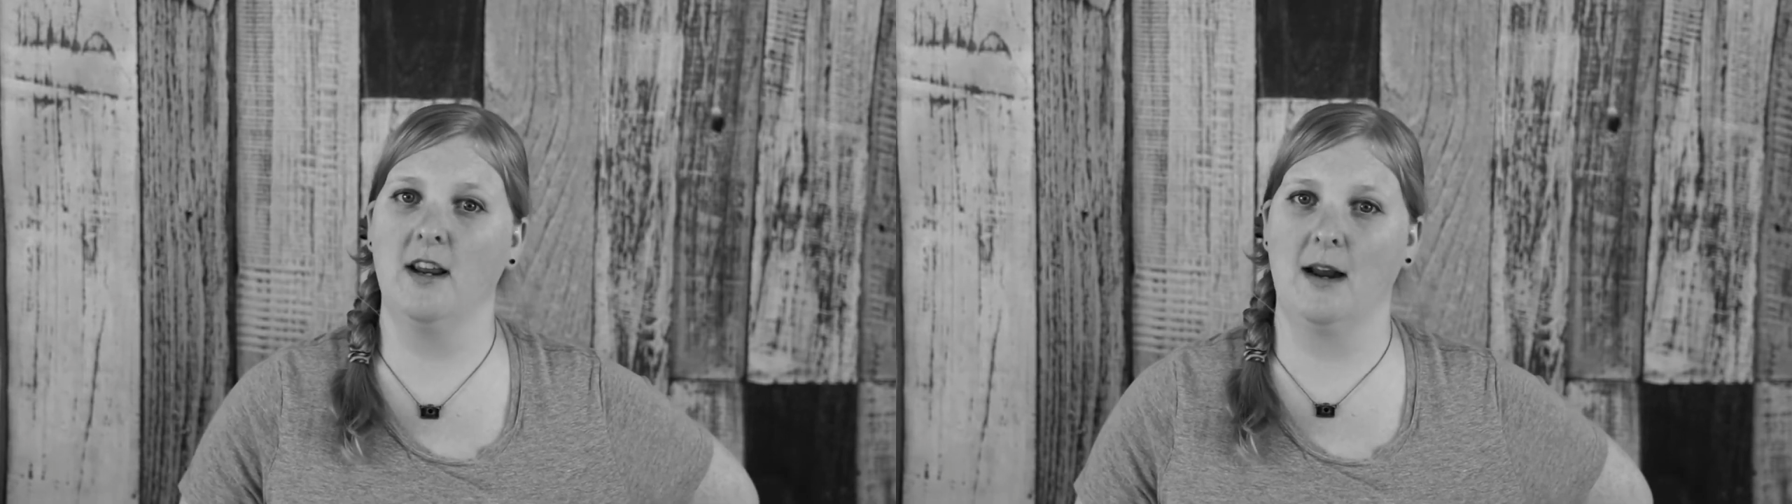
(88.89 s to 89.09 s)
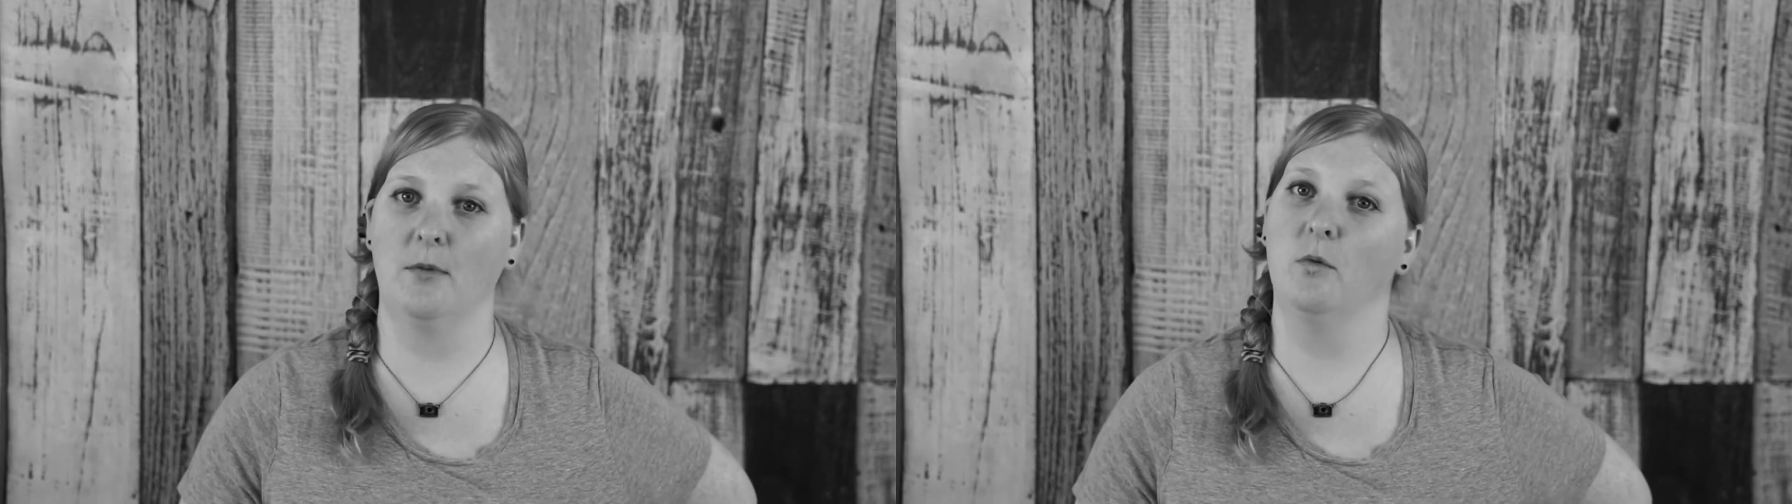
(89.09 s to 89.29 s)

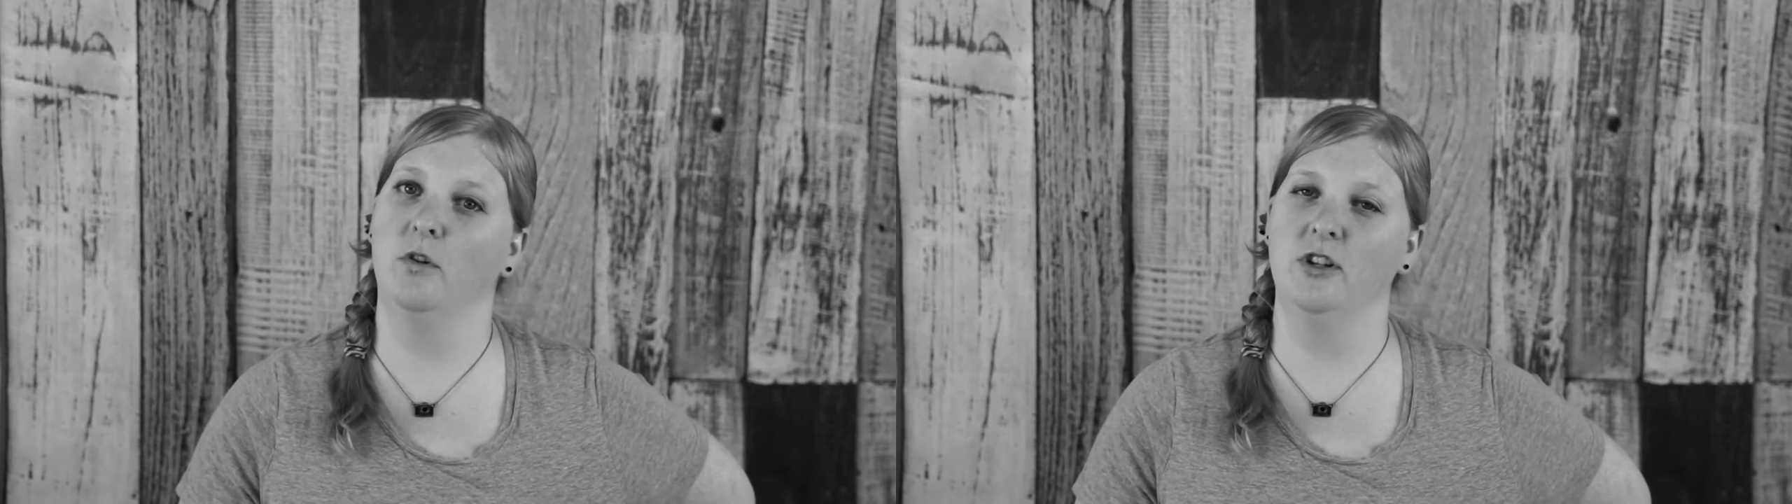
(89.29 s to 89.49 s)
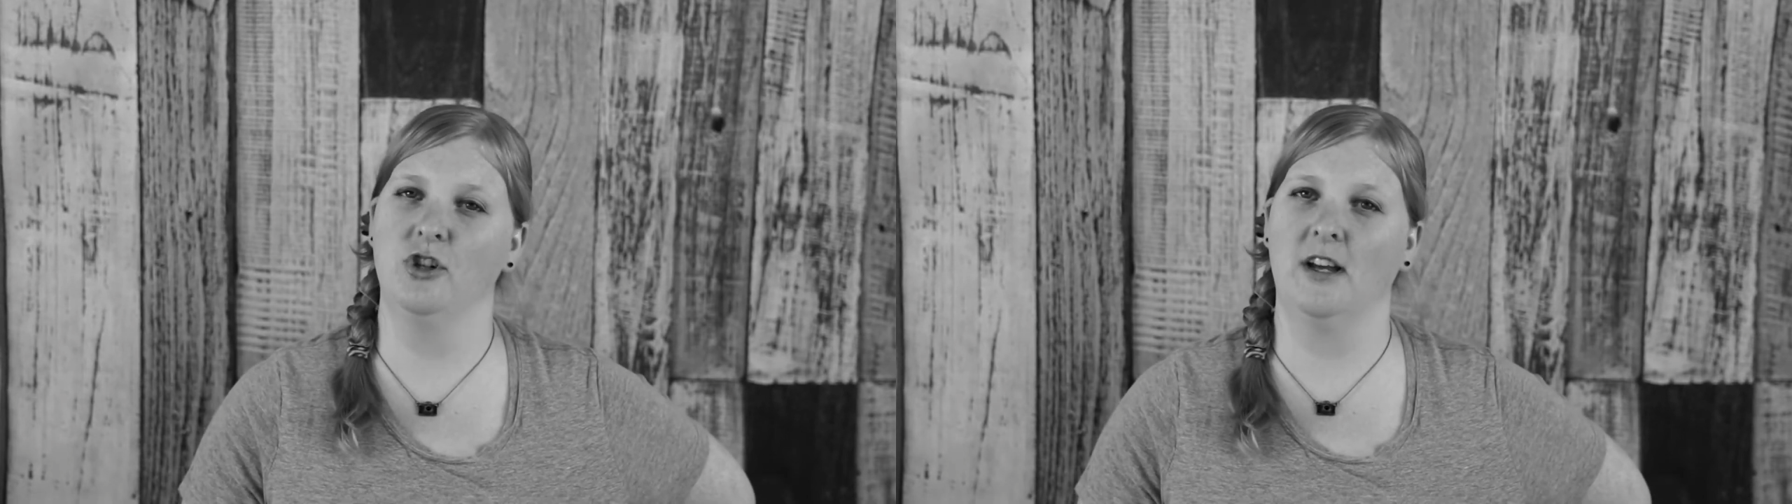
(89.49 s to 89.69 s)
camera
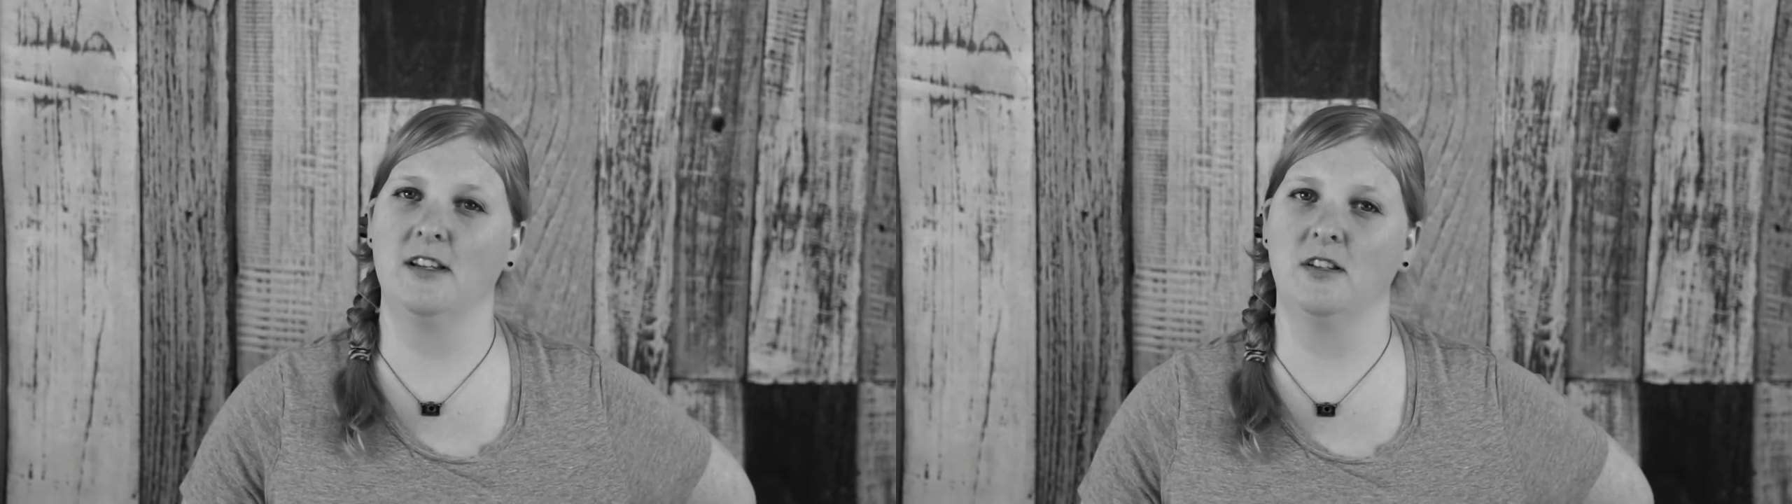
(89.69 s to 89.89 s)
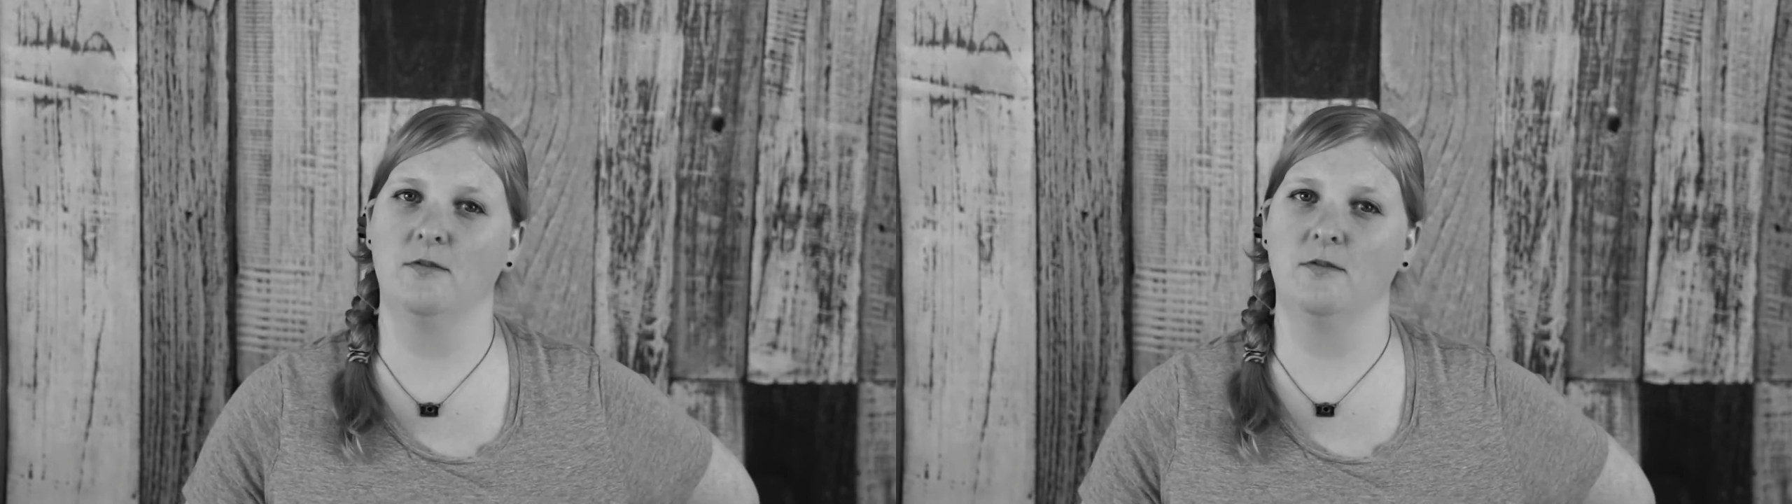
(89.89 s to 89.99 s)
will adjust